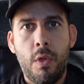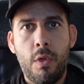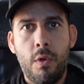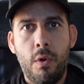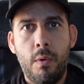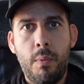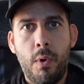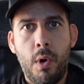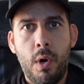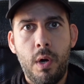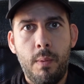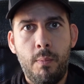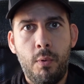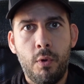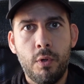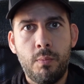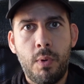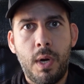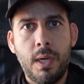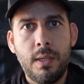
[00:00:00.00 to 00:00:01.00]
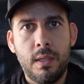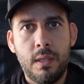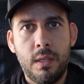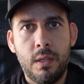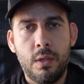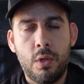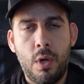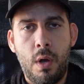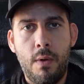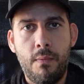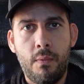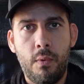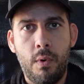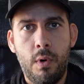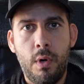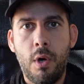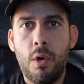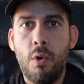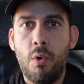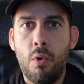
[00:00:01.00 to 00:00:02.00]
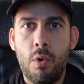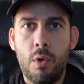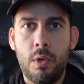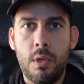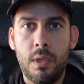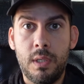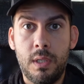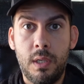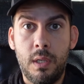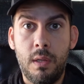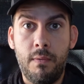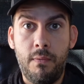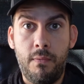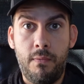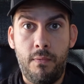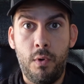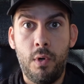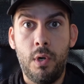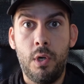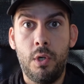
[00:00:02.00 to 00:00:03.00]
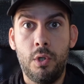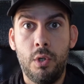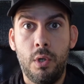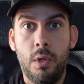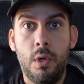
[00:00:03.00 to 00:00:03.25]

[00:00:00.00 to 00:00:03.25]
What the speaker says: third-party post-processing software in order to see the footage